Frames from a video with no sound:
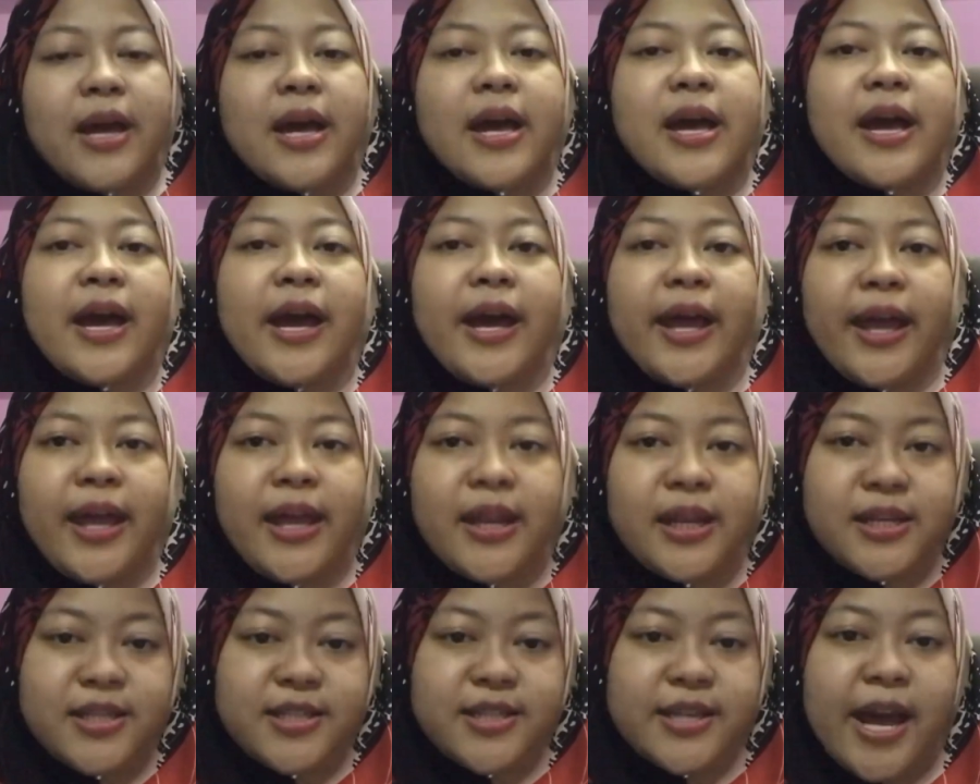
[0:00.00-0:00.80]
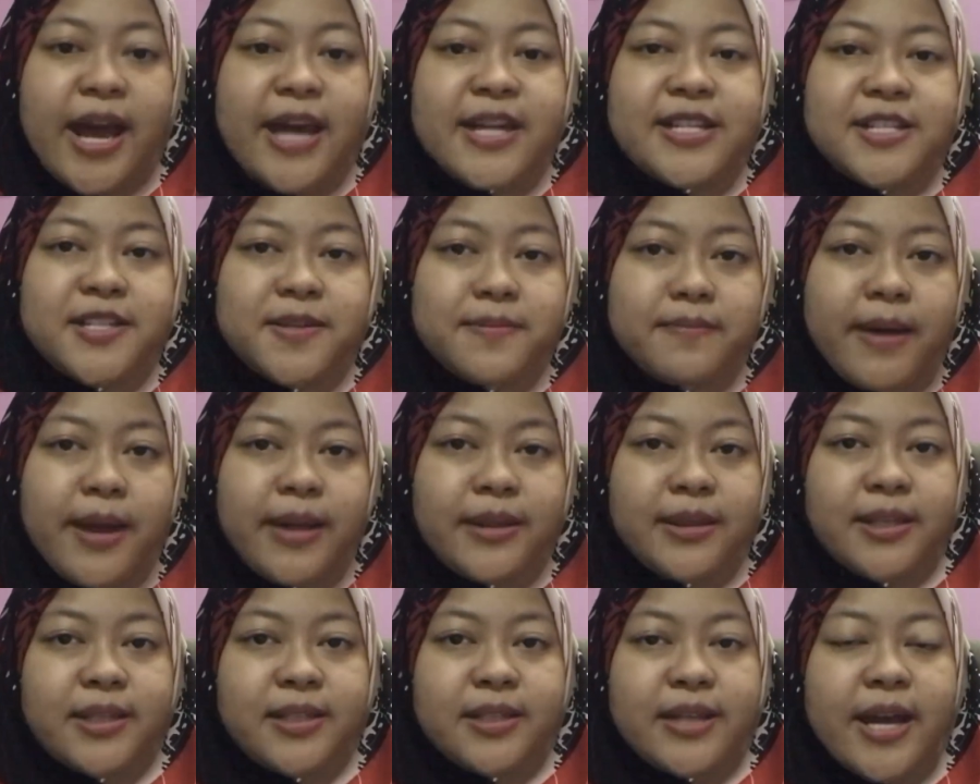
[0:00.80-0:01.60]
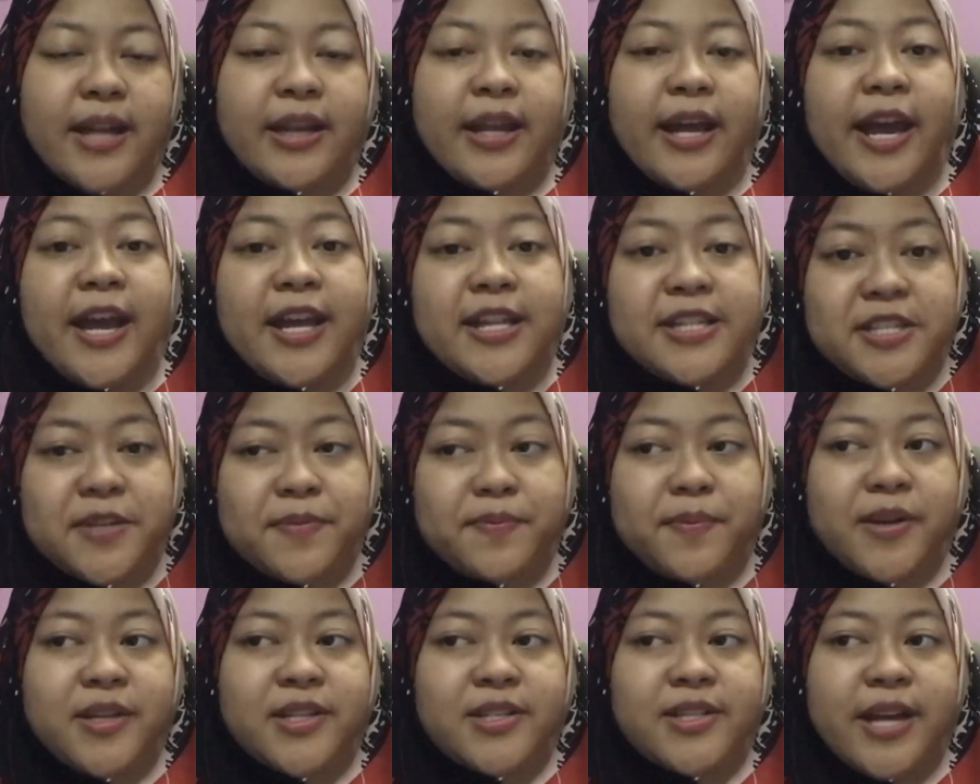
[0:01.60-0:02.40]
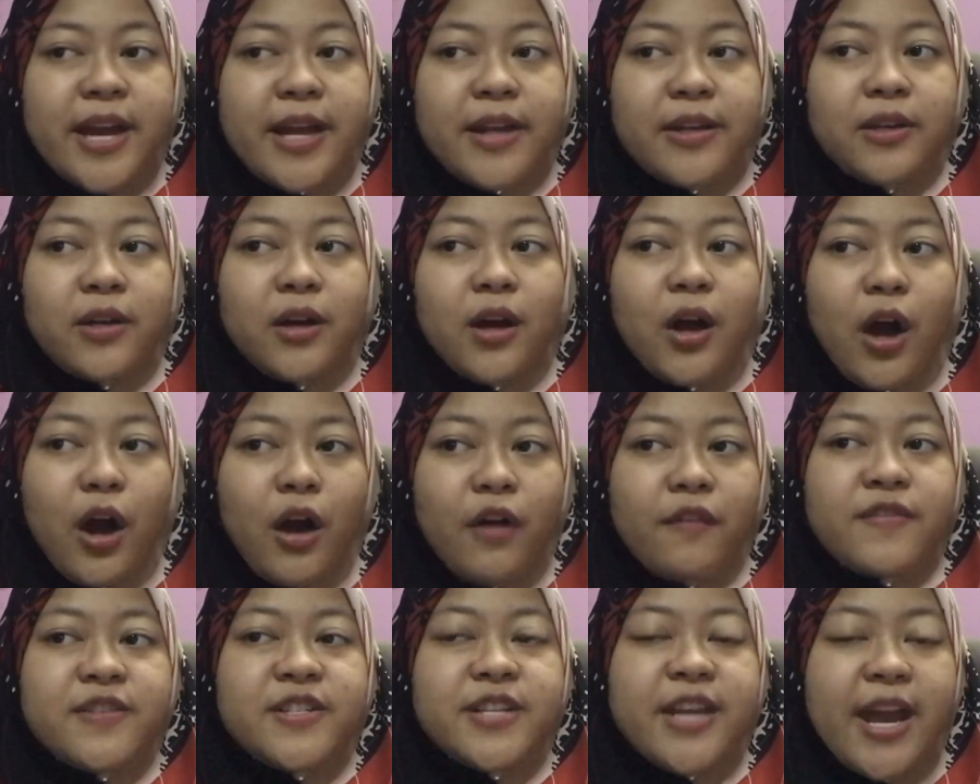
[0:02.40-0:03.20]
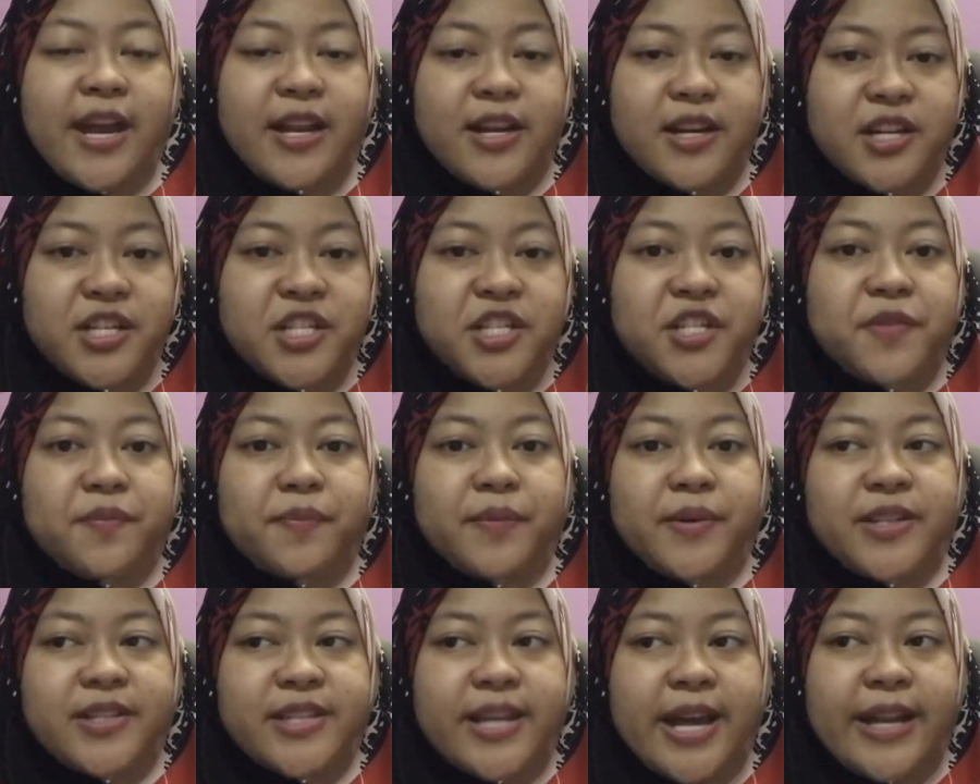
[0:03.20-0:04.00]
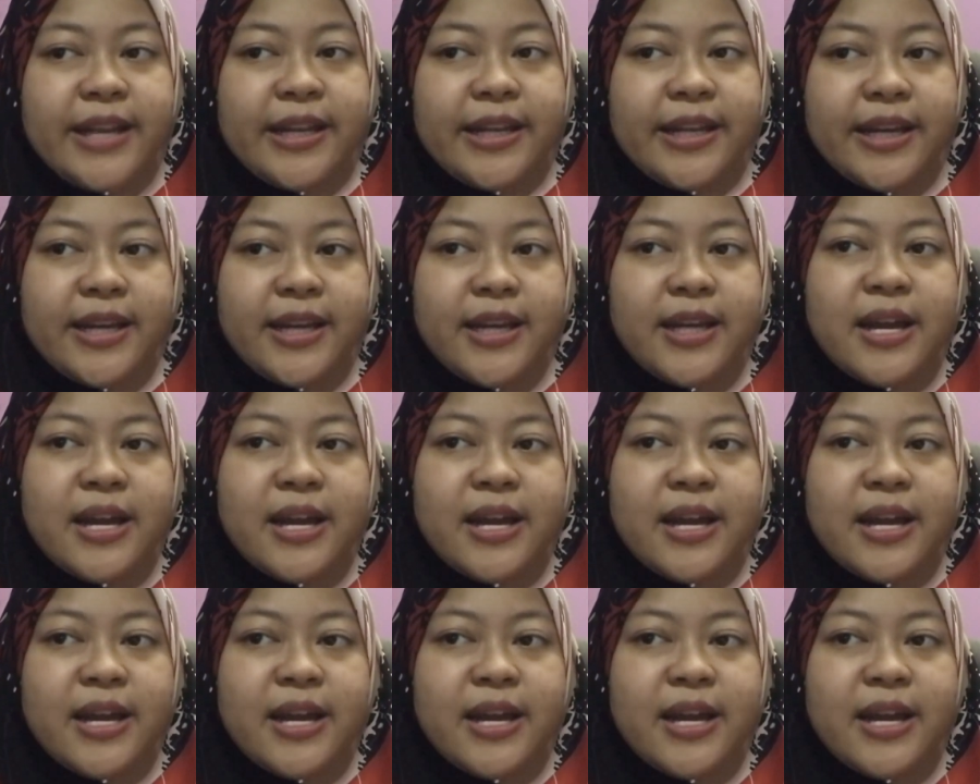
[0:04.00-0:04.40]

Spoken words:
It is estimated that 80% of the energy presently